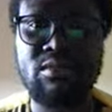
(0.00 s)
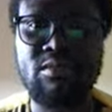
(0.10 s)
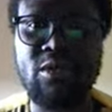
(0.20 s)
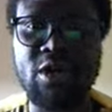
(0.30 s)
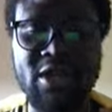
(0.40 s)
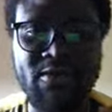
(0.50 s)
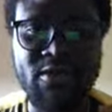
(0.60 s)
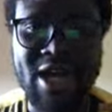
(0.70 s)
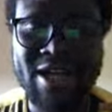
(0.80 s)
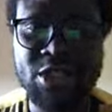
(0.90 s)
But if
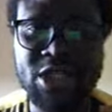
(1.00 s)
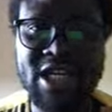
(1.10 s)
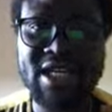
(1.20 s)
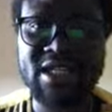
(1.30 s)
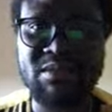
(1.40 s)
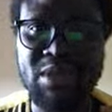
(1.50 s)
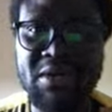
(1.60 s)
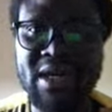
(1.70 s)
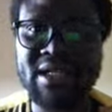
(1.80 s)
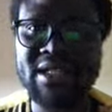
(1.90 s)
you're actually in the
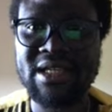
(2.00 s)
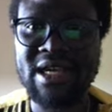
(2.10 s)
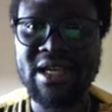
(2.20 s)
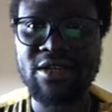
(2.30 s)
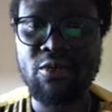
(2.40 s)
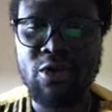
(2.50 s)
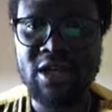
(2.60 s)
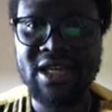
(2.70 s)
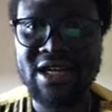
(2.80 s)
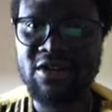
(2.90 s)
spirit and you're
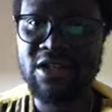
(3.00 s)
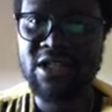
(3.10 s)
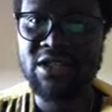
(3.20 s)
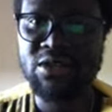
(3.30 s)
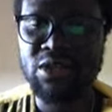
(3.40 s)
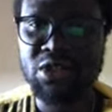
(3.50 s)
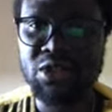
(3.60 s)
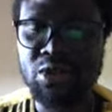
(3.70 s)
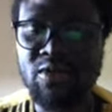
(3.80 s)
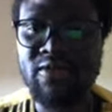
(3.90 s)
walking according to this
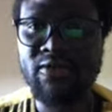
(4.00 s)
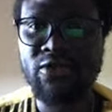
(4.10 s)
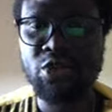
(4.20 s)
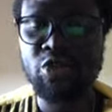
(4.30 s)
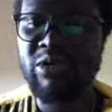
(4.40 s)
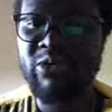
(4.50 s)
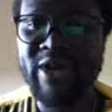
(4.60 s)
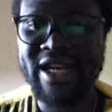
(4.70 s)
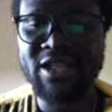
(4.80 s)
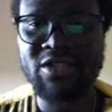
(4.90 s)
truth, you should be
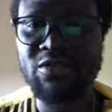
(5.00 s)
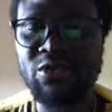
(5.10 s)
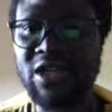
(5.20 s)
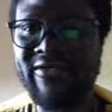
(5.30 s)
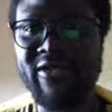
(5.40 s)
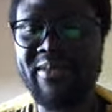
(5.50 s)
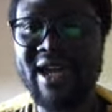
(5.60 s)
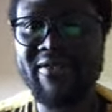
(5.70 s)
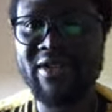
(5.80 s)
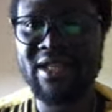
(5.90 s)
ready to give up
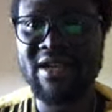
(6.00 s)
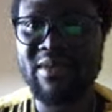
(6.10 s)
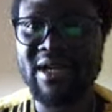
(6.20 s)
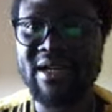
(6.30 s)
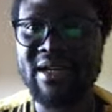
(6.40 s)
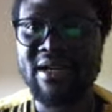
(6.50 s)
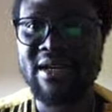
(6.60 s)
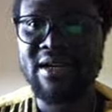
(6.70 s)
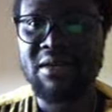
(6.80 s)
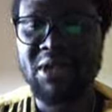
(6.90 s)
everything, man.
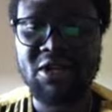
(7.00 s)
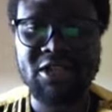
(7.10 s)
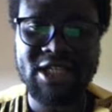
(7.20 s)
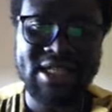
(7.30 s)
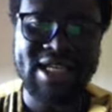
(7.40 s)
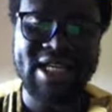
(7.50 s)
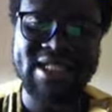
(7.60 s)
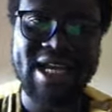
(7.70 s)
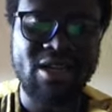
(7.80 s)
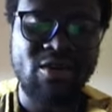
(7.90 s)
Because this is
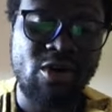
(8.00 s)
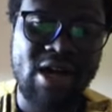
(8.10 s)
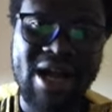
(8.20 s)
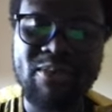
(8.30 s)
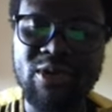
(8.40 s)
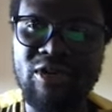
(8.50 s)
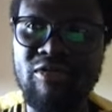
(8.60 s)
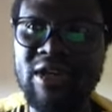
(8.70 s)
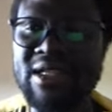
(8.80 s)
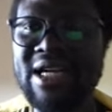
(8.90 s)
exactly what happened
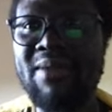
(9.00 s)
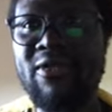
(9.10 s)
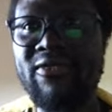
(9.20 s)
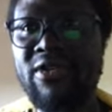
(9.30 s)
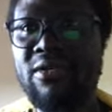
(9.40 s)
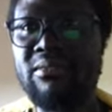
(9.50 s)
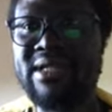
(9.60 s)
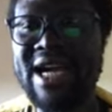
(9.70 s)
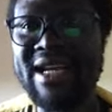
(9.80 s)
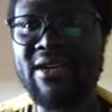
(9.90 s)
during the time of
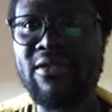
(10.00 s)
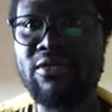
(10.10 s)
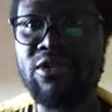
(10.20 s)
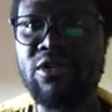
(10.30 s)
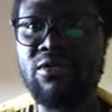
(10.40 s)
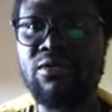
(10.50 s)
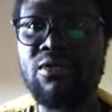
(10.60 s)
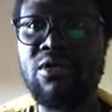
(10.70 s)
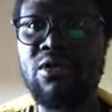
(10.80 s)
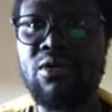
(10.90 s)
Daniel,
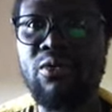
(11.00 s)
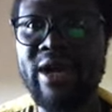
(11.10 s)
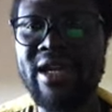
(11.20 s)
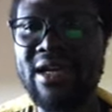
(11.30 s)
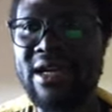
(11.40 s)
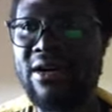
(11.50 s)
when